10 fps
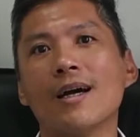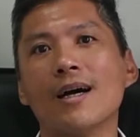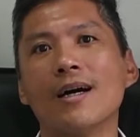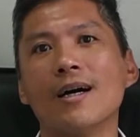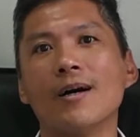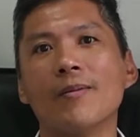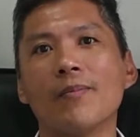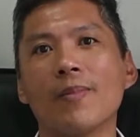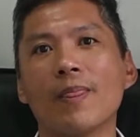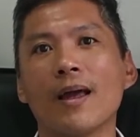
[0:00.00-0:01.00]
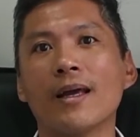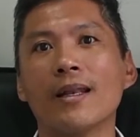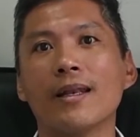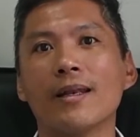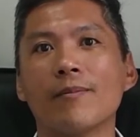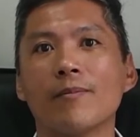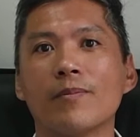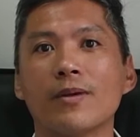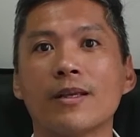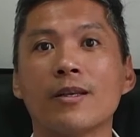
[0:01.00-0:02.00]
Um, and
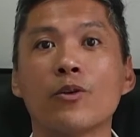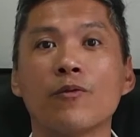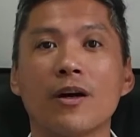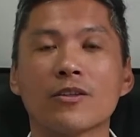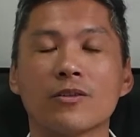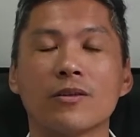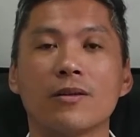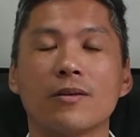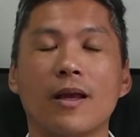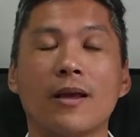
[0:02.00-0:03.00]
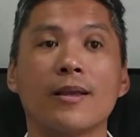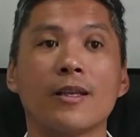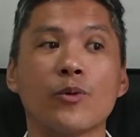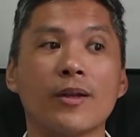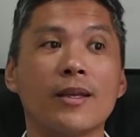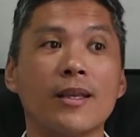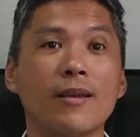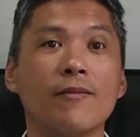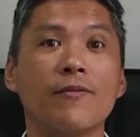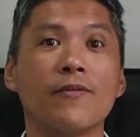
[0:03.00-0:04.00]
in 2000, uh, in
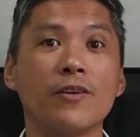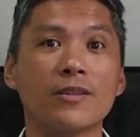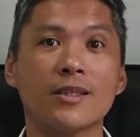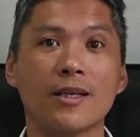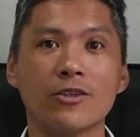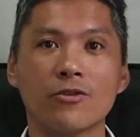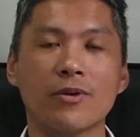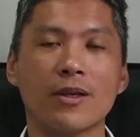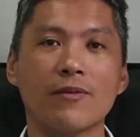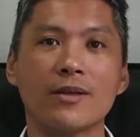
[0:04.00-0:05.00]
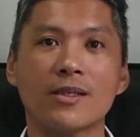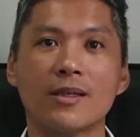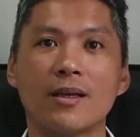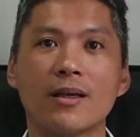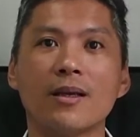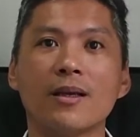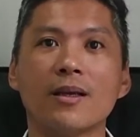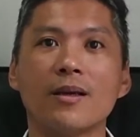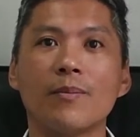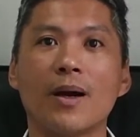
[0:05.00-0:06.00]
21st century, we say
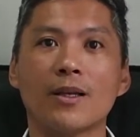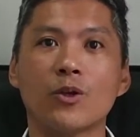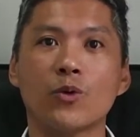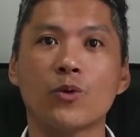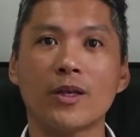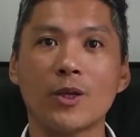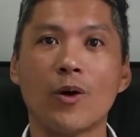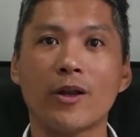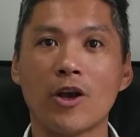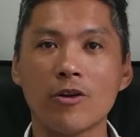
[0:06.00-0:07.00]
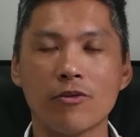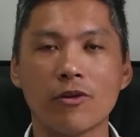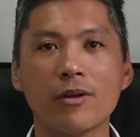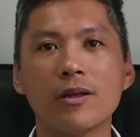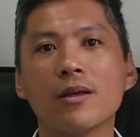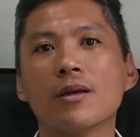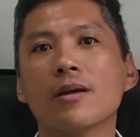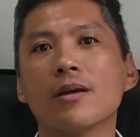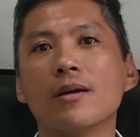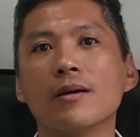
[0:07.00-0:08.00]
by 2100,
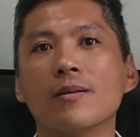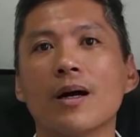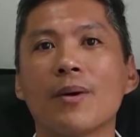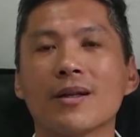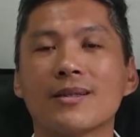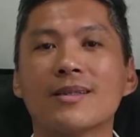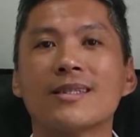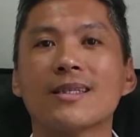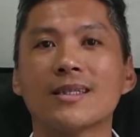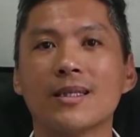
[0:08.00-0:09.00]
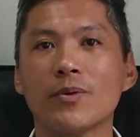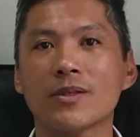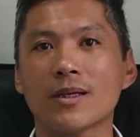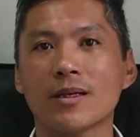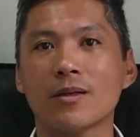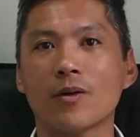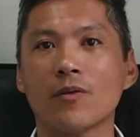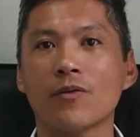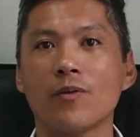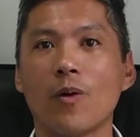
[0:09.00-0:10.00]
about 60%
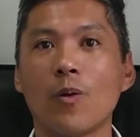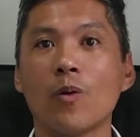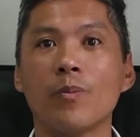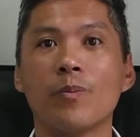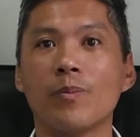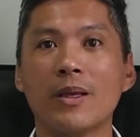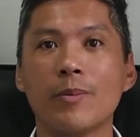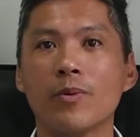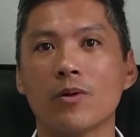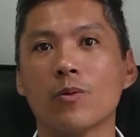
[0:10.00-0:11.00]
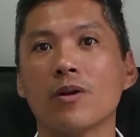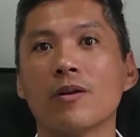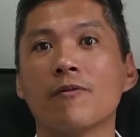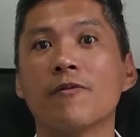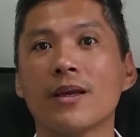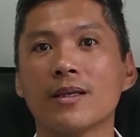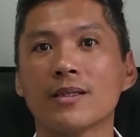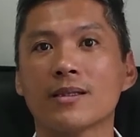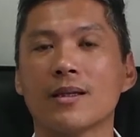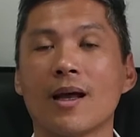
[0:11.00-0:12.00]
of all people will
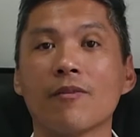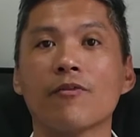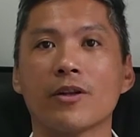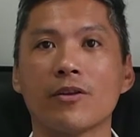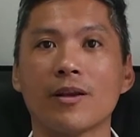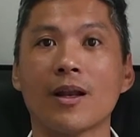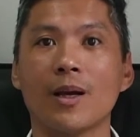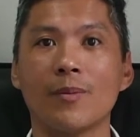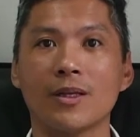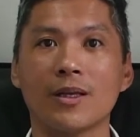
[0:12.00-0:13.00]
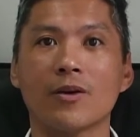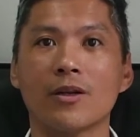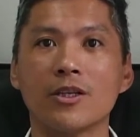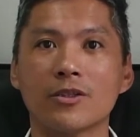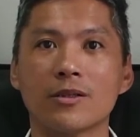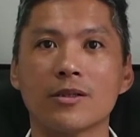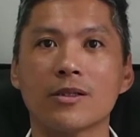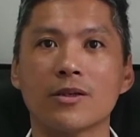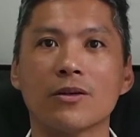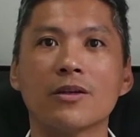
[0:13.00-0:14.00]
face life-threatening climatic conditions.
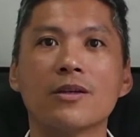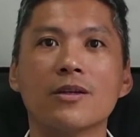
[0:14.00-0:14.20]
So,